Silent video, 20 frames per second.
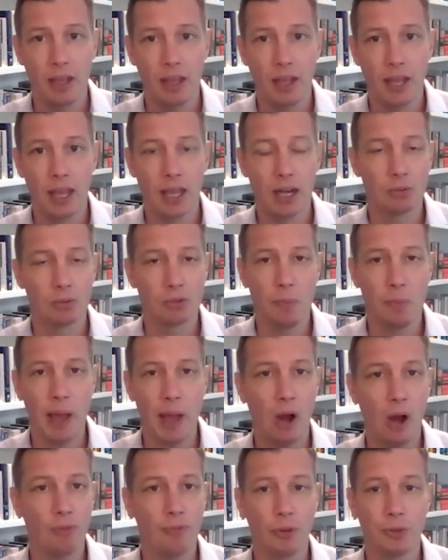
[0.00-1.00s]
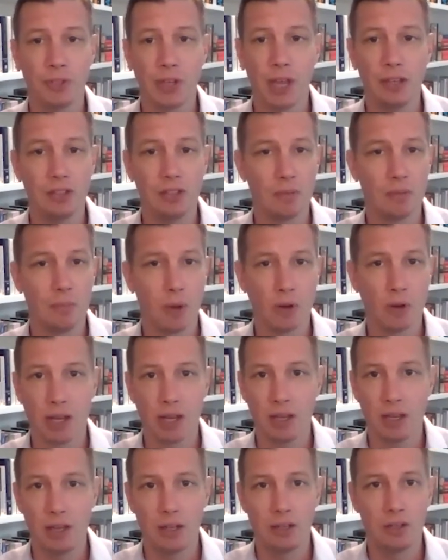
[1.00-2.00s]
And it was a powerful testimony
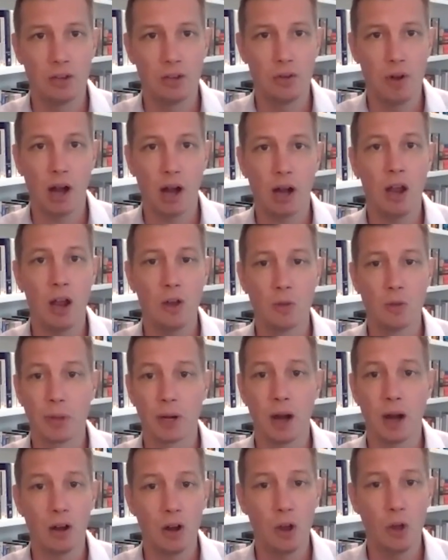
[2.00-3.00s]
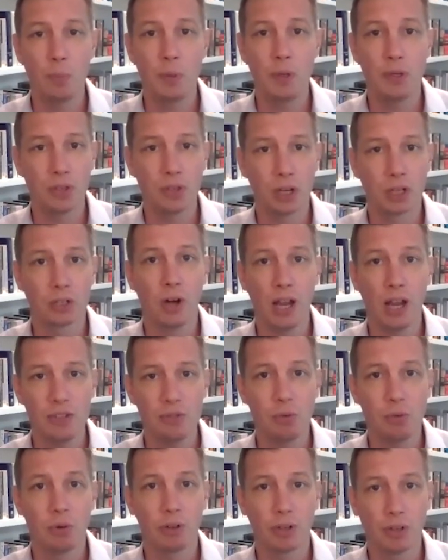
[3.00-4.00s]
to our hope. And our hope is that
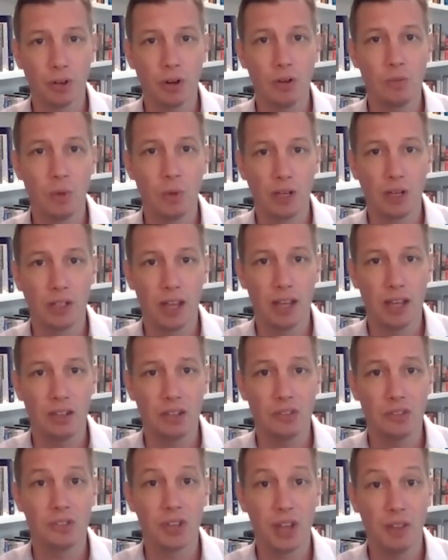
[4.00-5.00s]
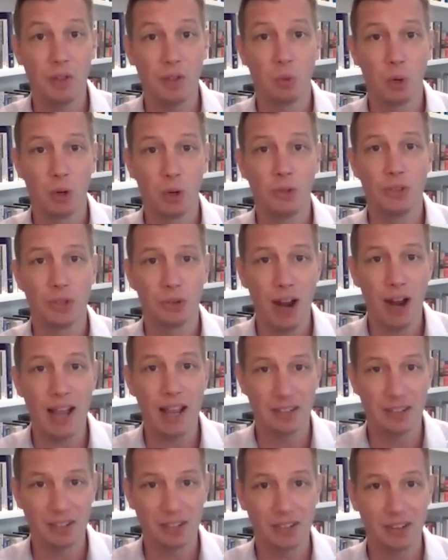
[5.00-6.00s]
Christ will return one day to set the world to
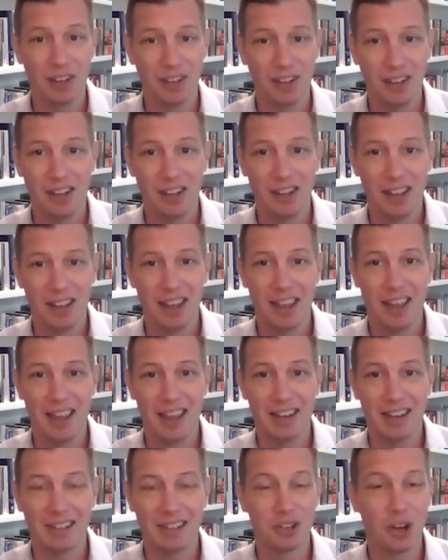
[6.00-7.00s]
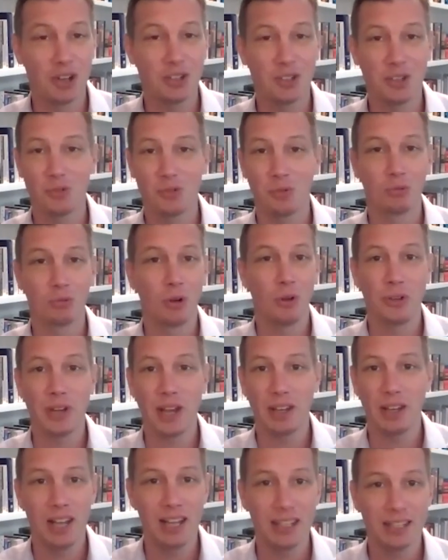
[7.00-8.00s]
rights. And justice will roll
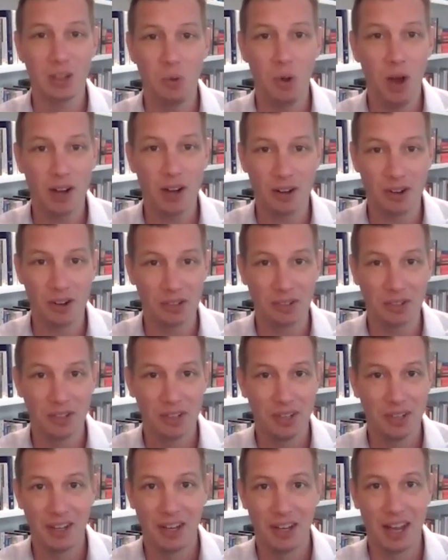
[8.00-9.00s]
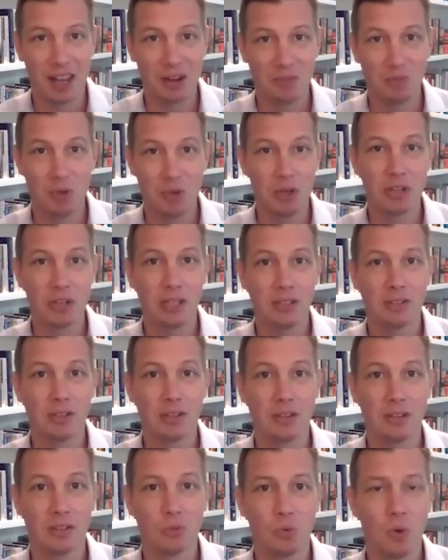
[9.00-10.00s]
down like the waters, and we'll get
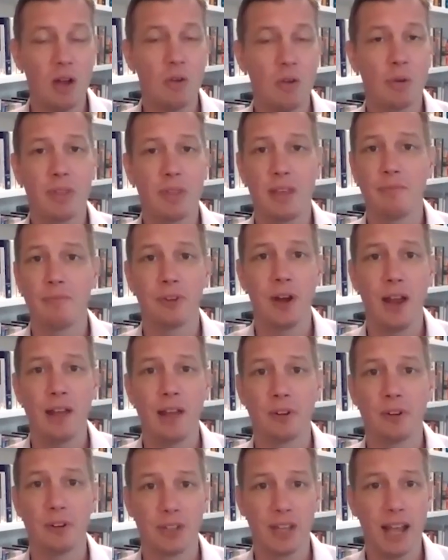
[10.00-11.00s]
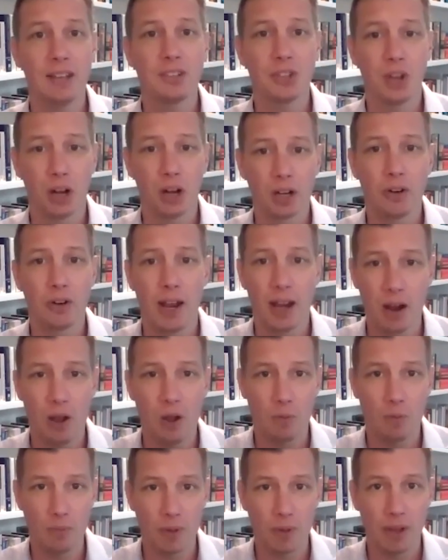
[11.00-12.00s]
to dwell with him forever. That's our great
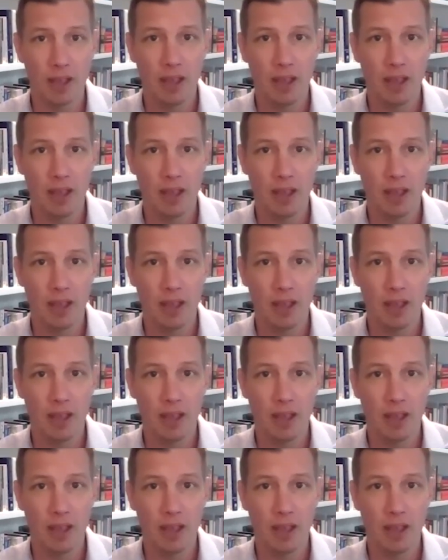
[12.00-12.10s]
hope.